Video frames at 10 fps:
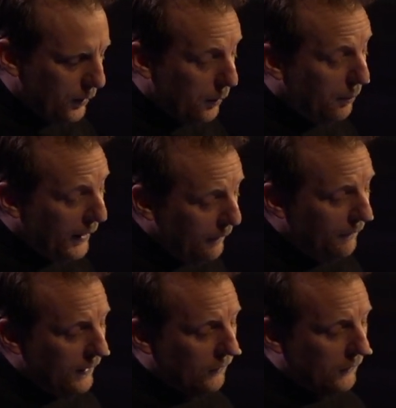But in
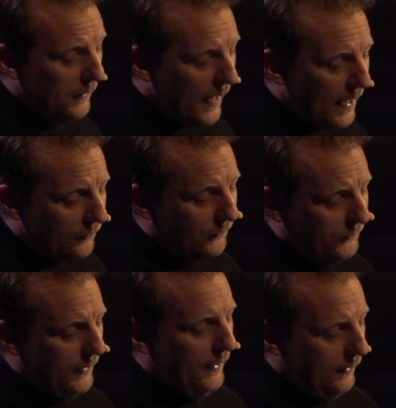these last
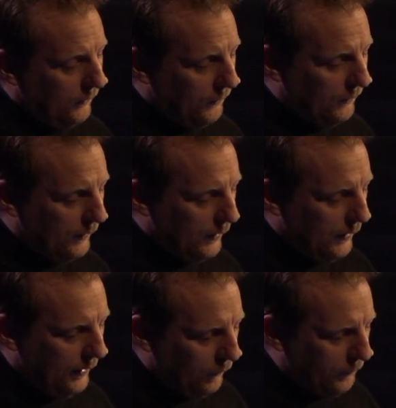days,
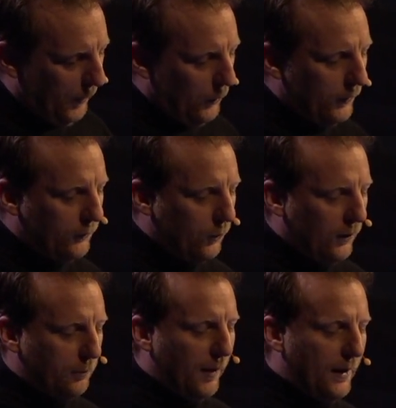he has spoken to
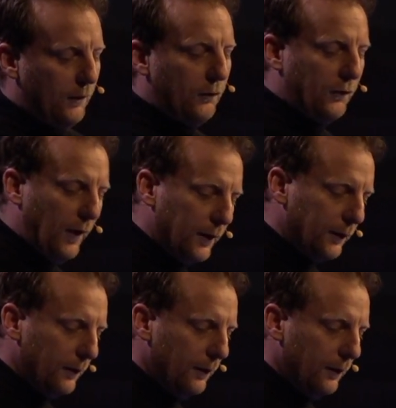us by his Son,